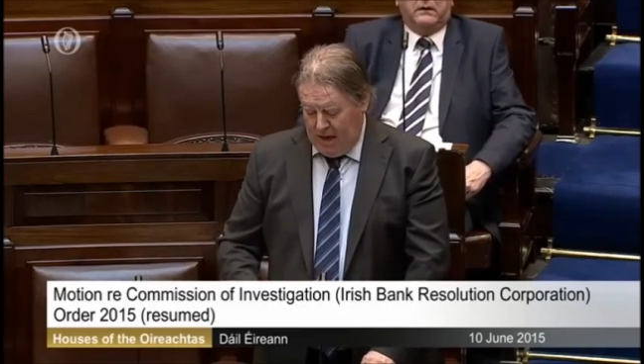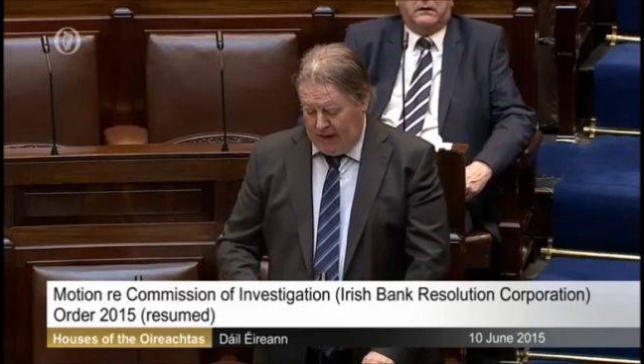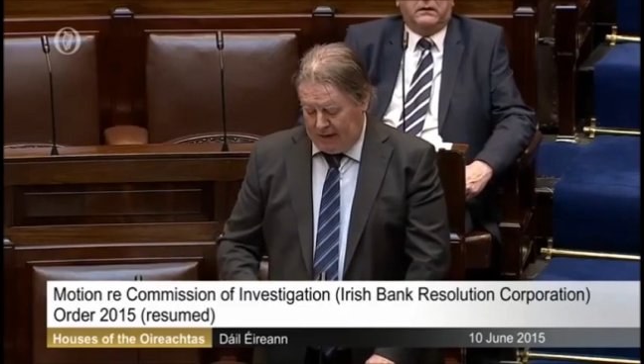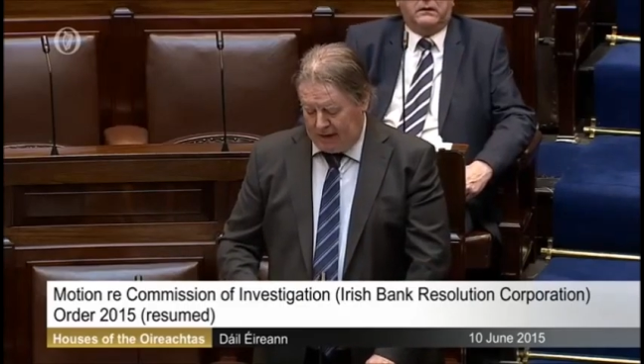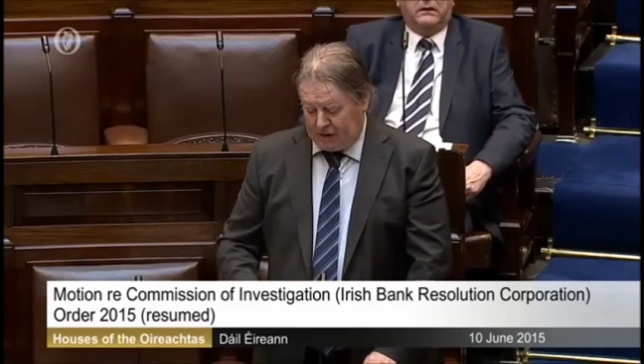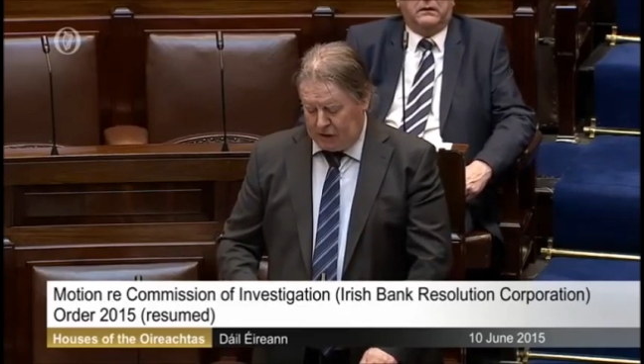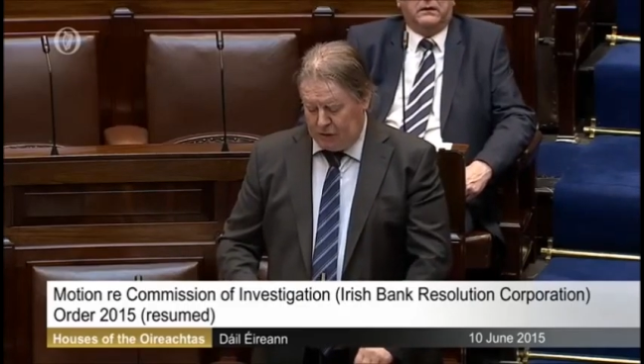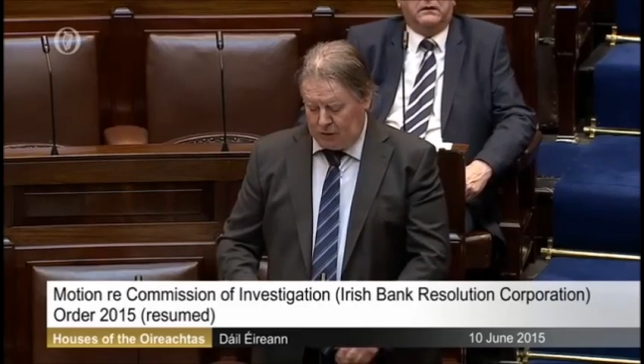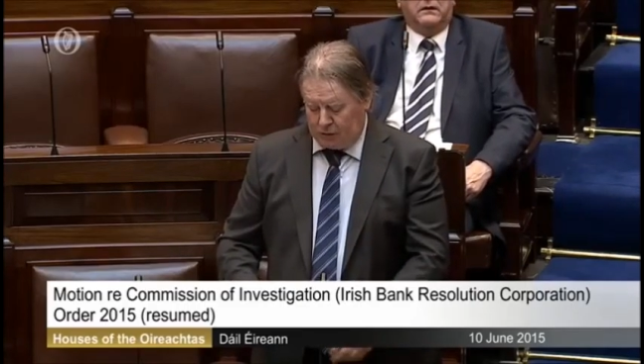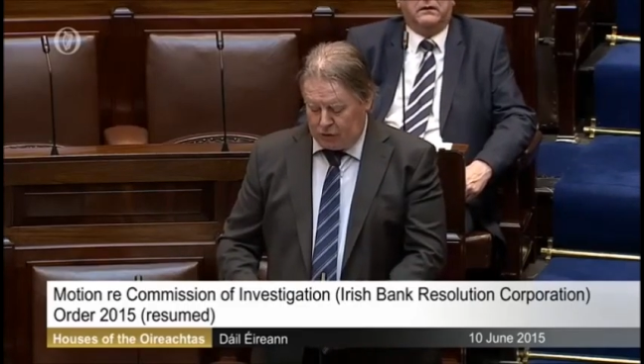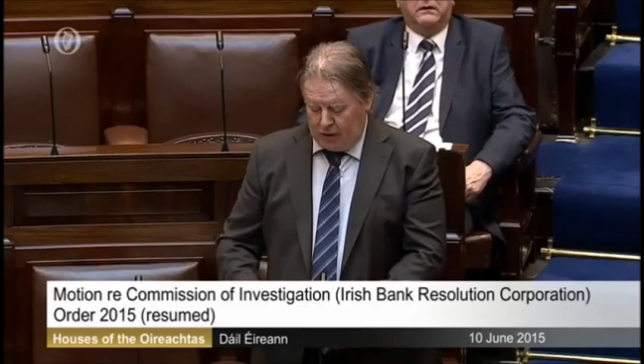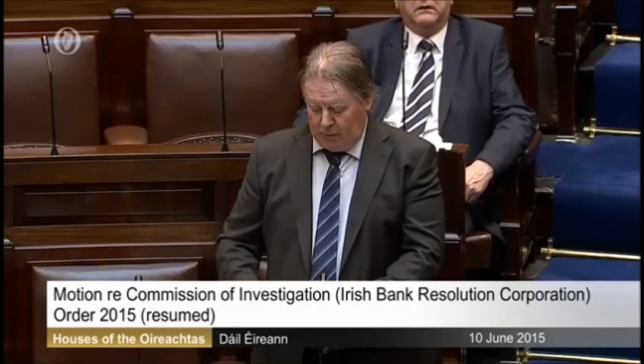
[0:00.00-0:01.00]
and the exclusion
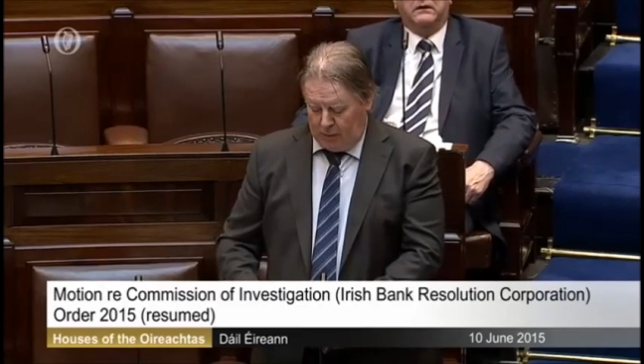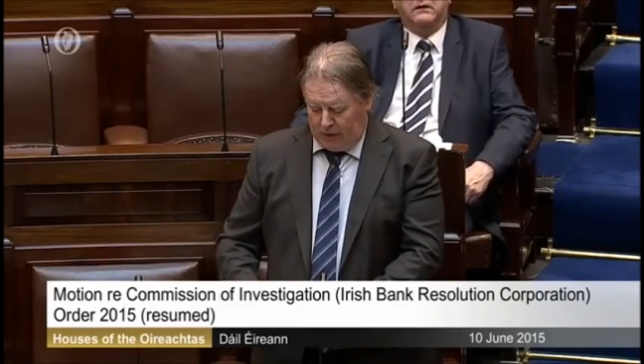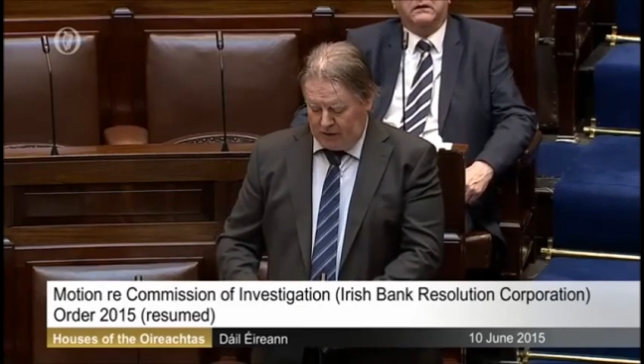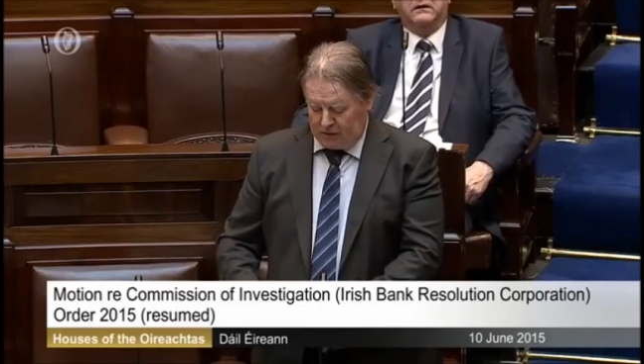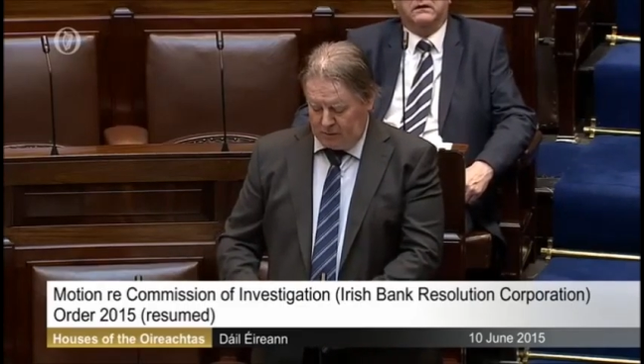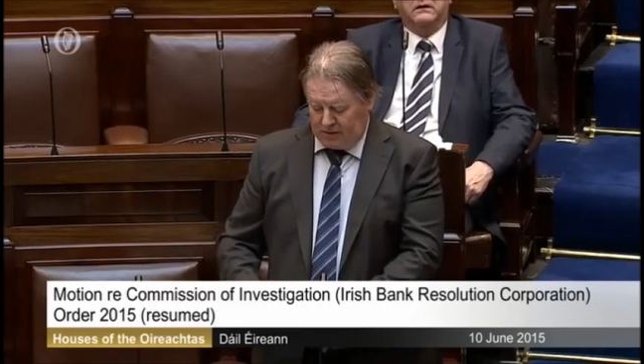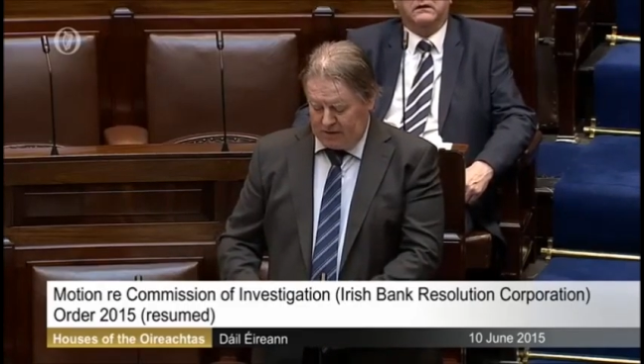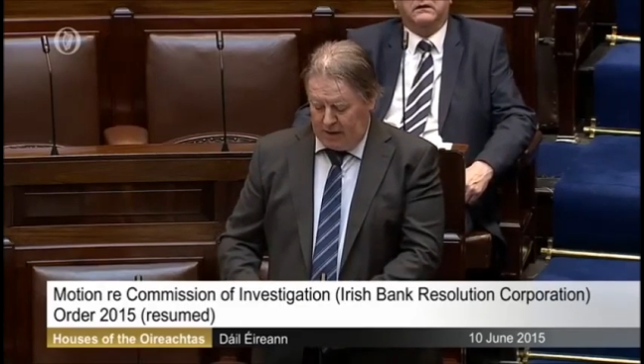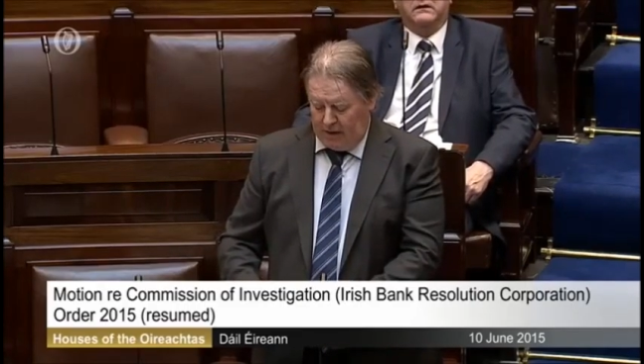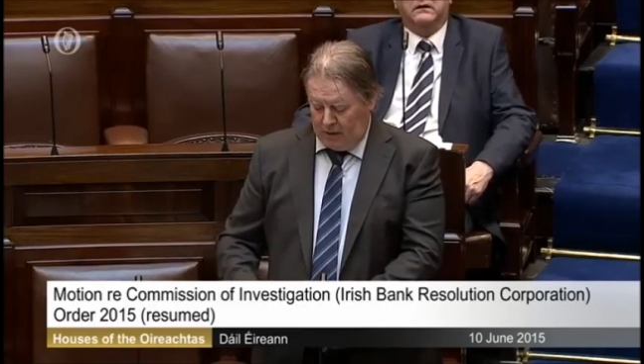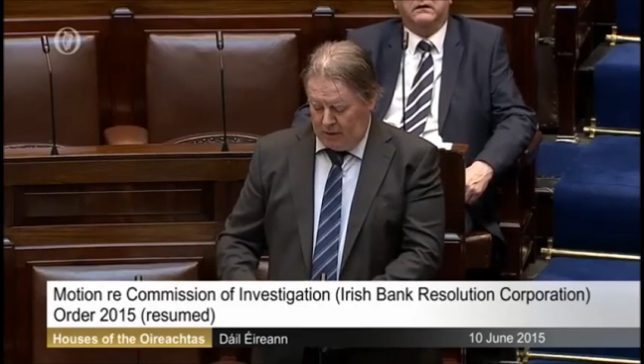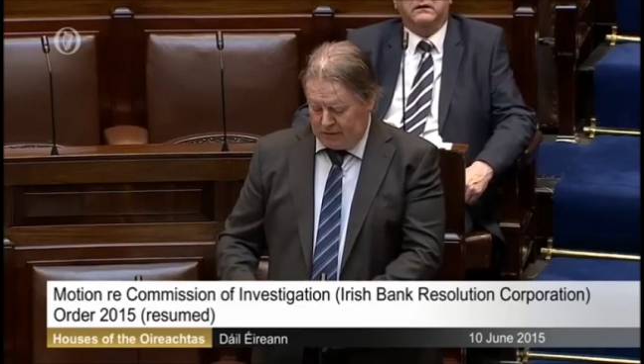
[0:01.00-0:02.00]
of trade buyers from the
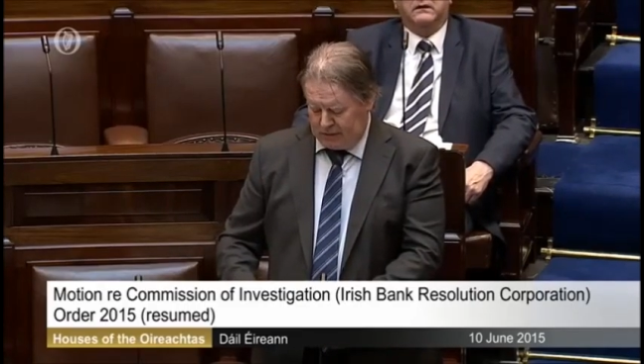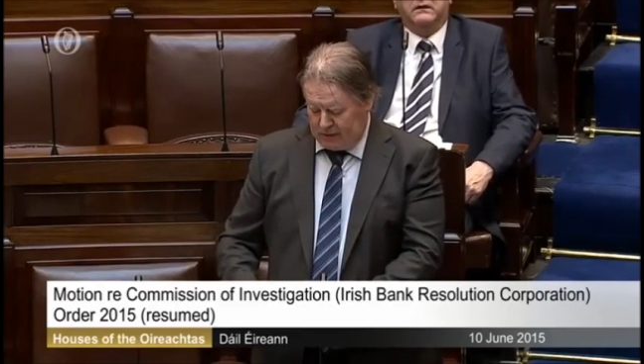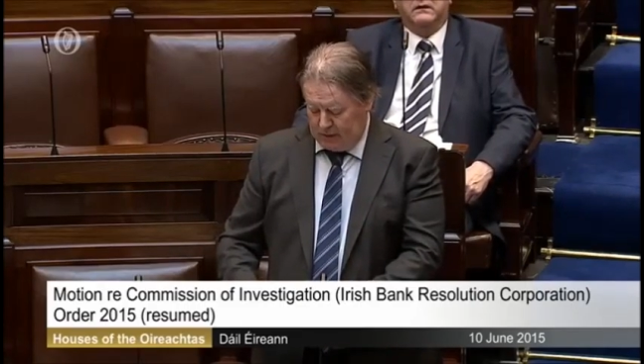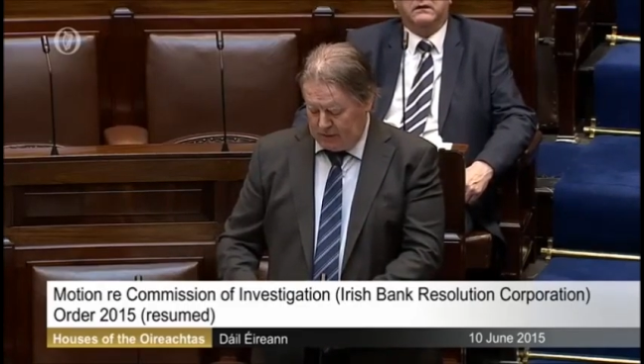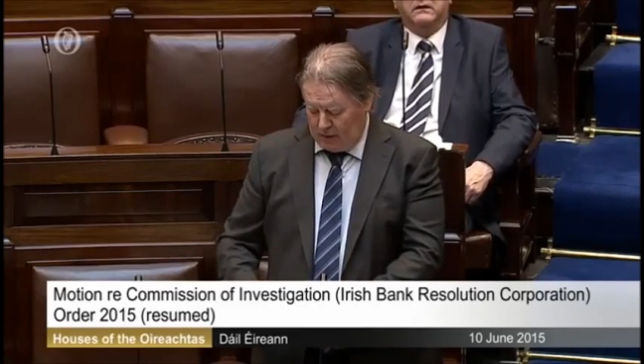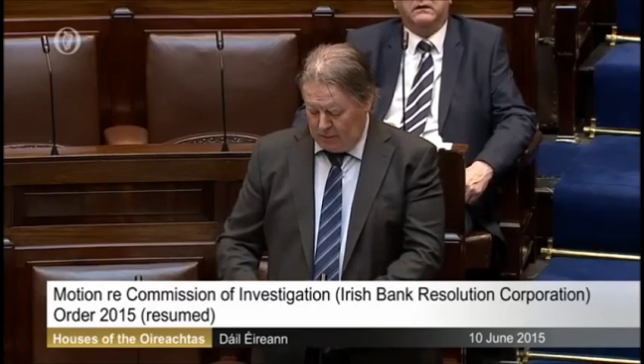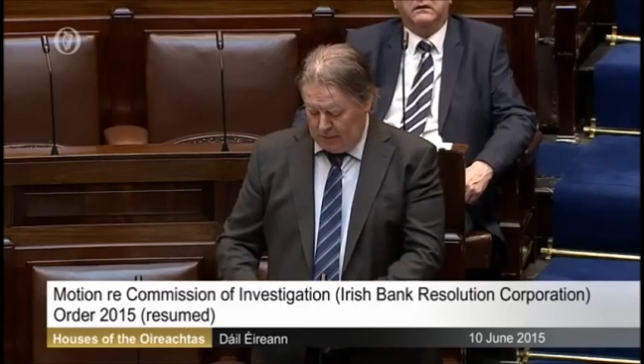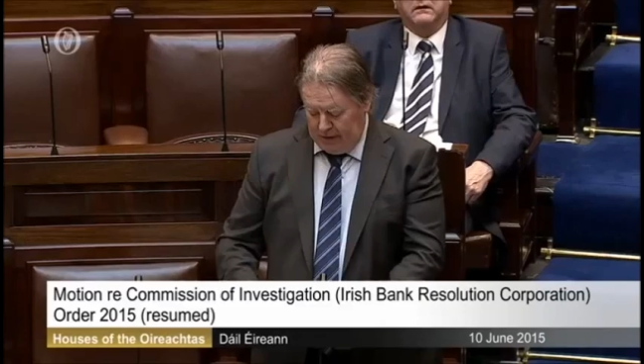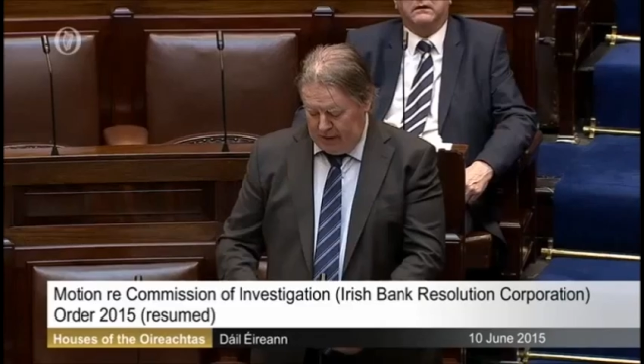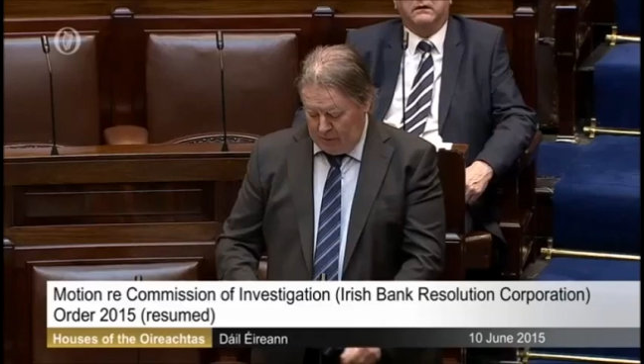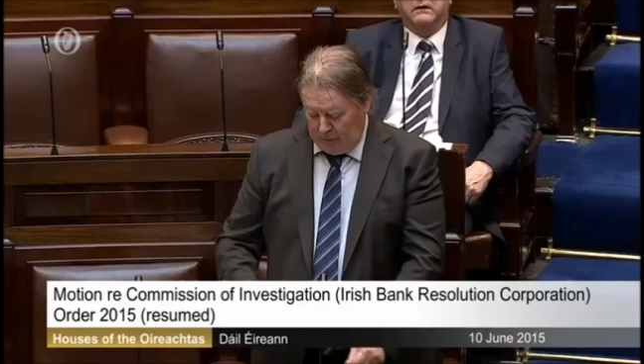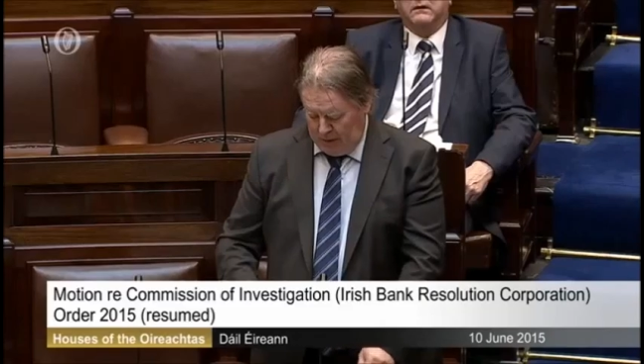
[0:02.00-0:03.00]
sale also seems
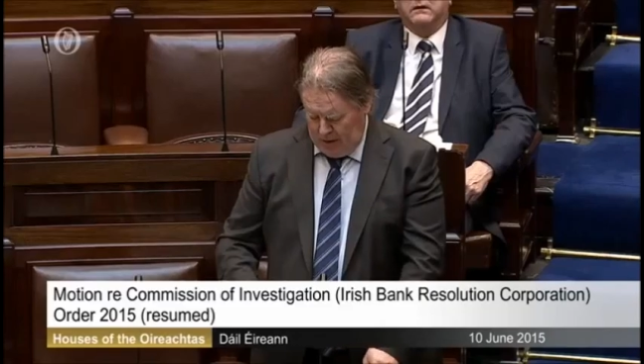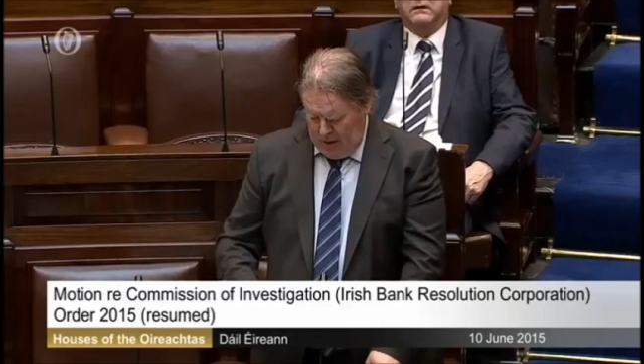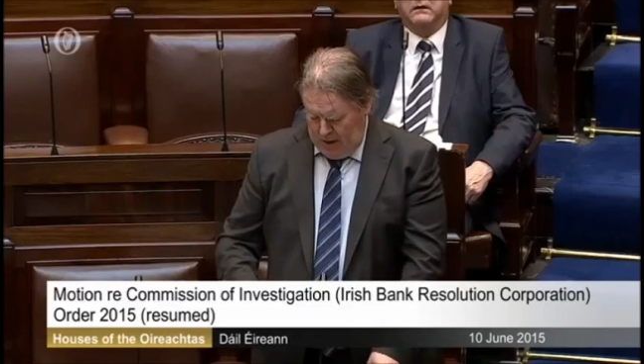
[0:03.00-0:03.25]
unbelievable.